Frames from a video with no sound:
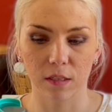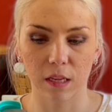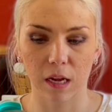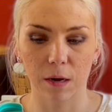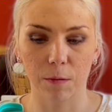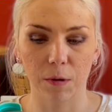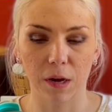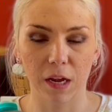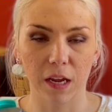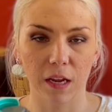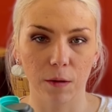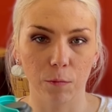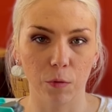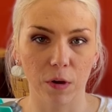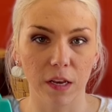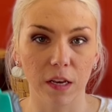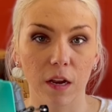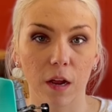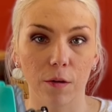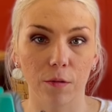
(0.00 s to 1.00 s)
That way
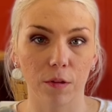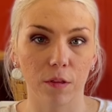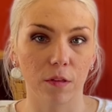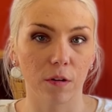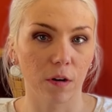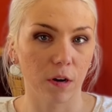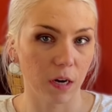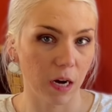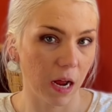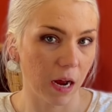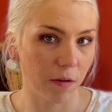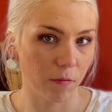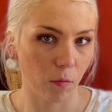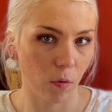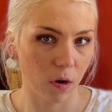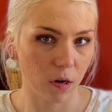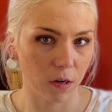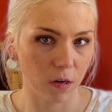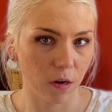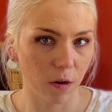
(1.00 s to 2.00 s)
we know that they're going to have
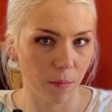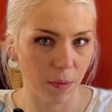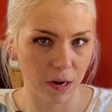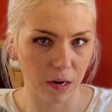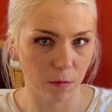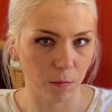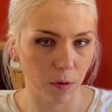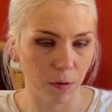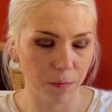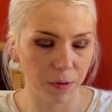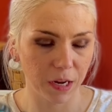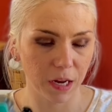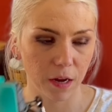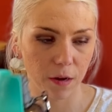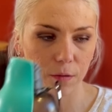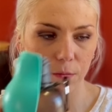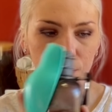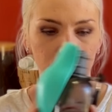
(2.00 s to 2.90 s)
water no matter where we go.